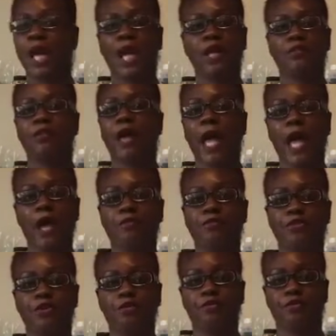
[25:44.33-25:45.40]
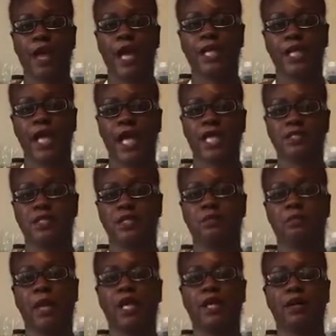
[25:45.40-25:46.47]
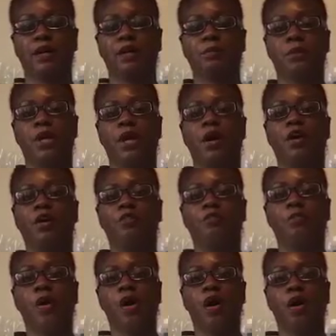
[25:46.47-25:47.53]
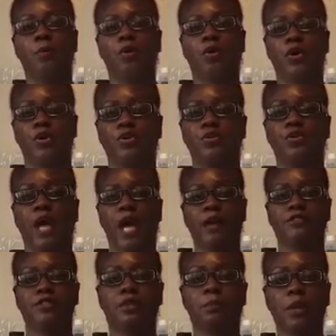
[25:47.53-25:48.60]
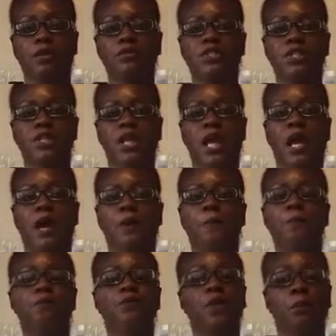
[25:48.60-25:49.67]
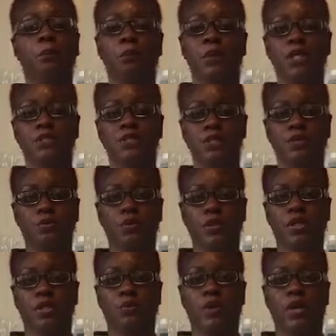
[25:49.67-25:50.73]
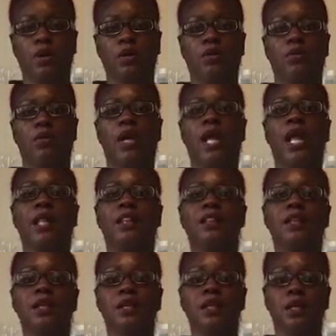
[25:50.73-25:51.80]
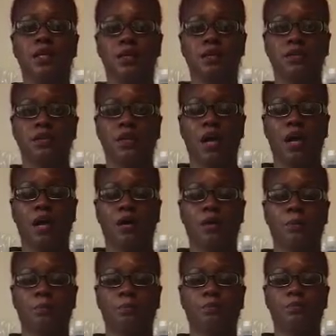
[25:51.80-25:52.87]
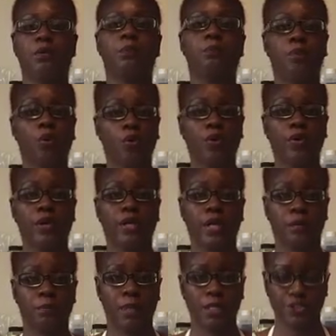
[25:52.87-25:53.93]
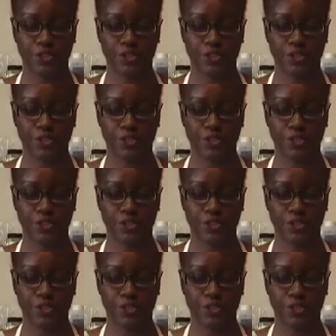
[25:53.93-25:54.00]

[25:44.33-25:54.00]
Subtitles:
kind of half your fatty acid makeup of palm oil. You have to melt it down, mix it really well, and then pour it and